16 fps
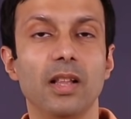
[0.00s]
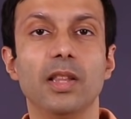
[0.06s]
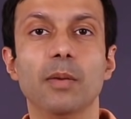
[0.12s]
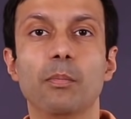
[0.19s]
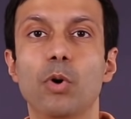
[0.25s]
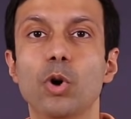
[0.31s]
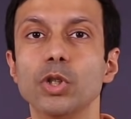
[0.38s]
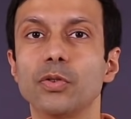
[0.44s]

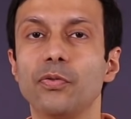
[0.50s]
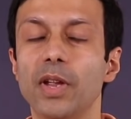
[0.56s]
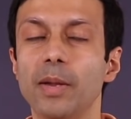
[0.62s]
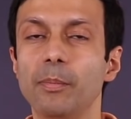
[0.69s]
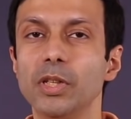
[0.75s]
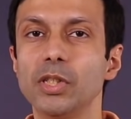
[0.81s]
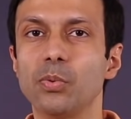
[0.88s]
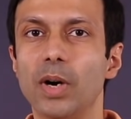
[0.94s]
The most
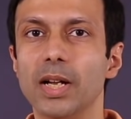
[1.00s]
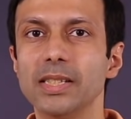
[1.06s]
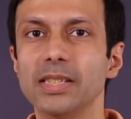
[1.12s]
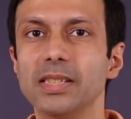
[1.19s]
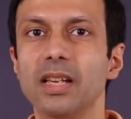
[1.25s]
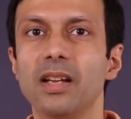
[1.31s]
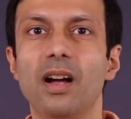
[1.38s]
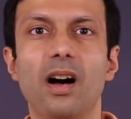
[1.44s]
famous
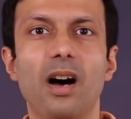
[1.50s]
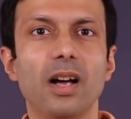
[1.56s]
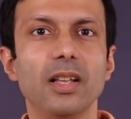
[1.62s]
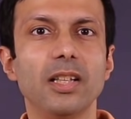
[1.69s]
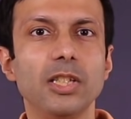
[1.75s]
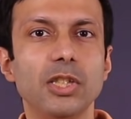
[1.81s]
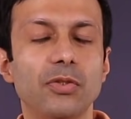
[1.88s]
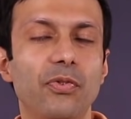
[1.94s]
ones are
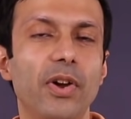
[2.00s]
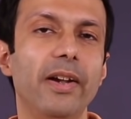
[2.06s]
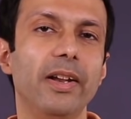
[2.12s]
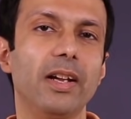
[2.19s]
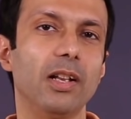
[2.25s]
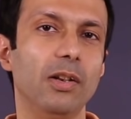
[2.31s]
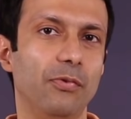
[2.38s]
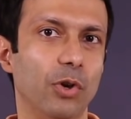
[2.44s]
the
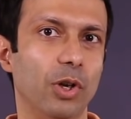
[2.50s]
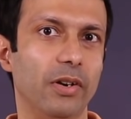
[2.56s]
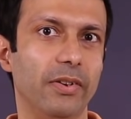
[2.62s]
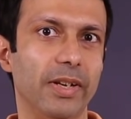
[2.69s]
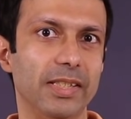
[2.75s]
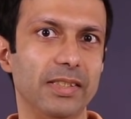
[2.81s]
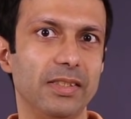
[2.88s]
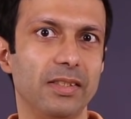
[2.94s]
spherical
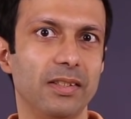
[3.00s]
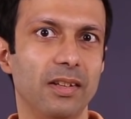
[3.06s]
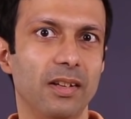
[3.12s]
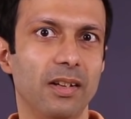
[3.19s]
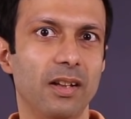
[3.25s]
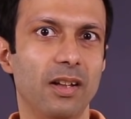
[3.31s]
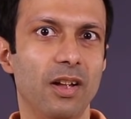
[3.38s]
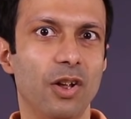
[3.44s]
fullerenes,
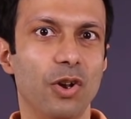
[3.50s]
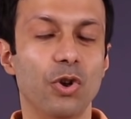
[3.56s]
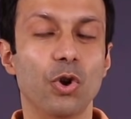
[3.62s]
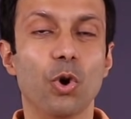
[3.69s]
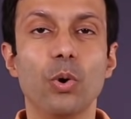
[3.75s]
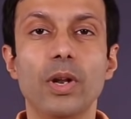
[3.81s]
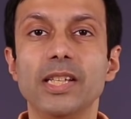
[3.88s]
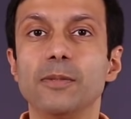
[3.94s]

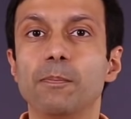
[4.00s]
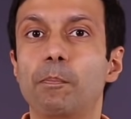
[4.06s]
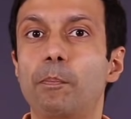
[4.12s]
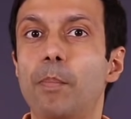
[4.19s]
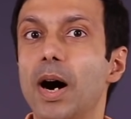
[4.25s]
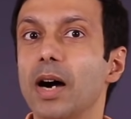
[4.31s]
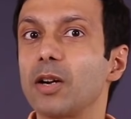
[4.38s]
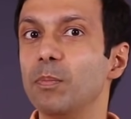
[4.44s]
known as
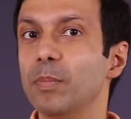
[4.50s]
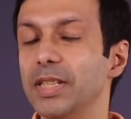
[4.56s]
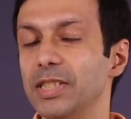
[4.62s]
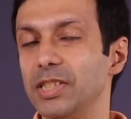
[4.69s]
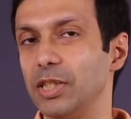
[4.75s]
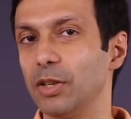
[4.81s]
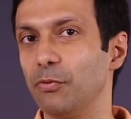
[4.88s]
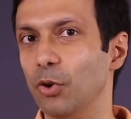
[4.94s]

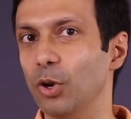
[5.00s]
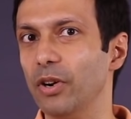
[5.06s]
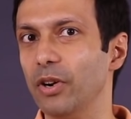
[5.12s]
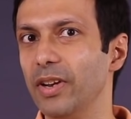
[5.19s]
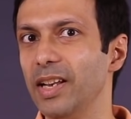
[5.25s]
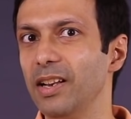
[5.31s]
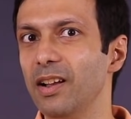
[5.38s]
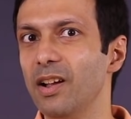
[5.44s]
Buckminster
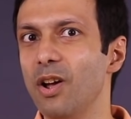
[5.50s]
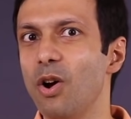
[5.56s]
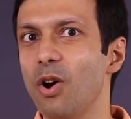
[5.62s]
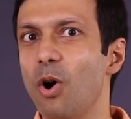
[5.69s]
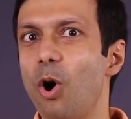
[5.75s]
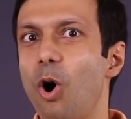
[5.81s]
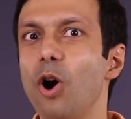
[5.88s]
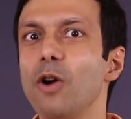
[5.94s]
fullerene
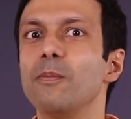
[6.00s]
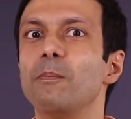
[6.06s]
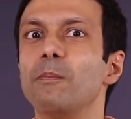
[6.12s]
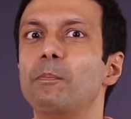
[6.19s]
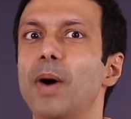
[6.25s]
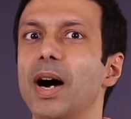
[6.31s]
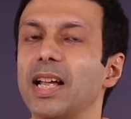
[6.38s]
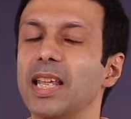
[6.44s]
or
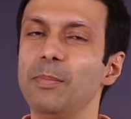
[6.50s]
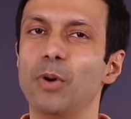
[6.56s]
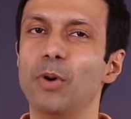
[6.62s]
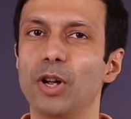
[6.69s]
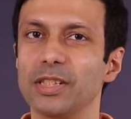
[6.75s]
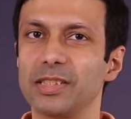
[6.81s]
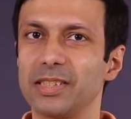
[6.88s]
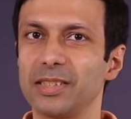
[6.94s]

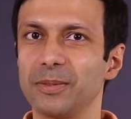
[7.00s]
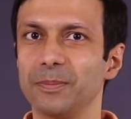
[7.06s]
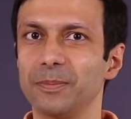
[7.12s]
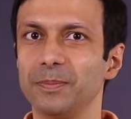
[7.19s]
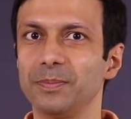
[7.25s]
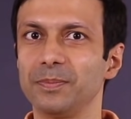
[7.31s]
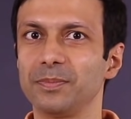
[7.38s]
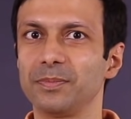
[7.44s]
buckyballs,
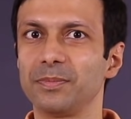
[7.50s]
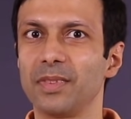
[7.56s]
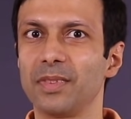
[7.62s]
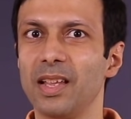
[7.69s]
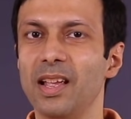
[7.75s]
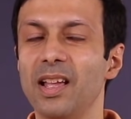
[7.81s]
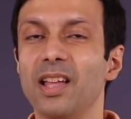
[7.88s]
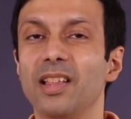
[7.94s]

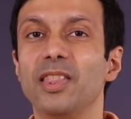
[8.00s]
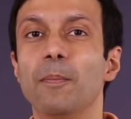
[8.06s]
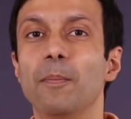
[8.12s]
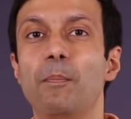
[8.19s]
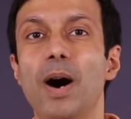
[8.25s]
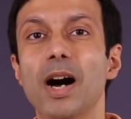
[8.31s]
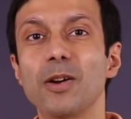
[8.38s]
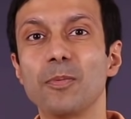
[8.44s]
The
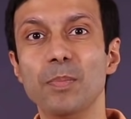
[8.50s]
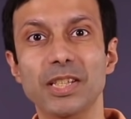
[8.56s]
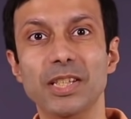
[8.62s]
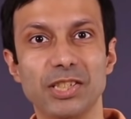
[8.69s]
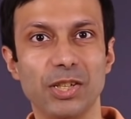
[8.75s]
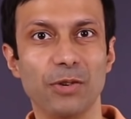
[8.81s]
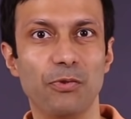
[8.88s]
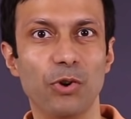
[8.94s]

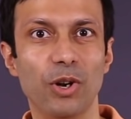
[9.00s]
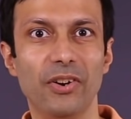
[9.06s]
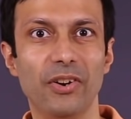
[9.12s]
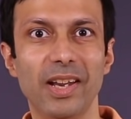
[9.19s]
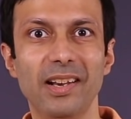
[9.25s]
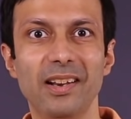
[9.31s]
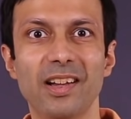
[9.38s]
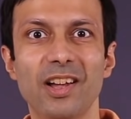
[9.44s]
Buckminster
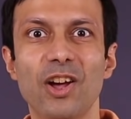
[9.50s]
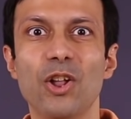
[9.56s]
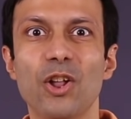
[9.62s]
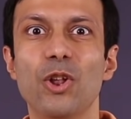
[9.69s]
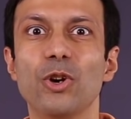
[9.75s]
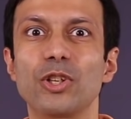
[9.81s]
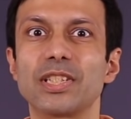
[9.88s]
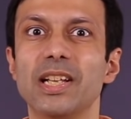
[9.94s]
fullerene
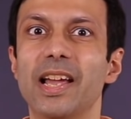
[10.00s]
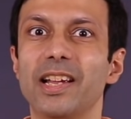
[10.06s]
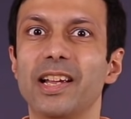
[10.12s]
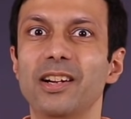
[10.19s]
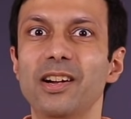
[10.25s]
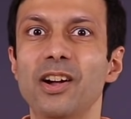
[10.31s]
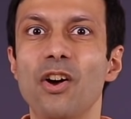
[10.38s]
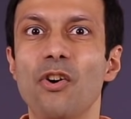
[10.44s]
looks like
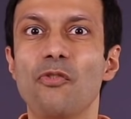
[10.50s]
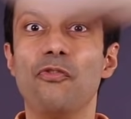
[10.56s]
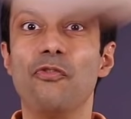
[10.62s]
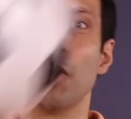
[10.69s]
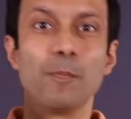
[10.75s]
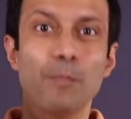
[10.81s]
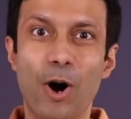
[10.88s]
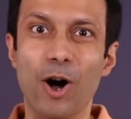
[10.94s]
a
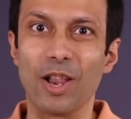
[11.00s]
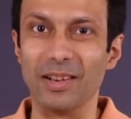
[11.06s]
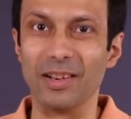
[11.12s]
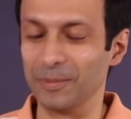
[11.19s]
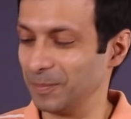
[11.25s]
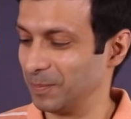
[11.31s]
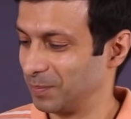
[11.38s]
football.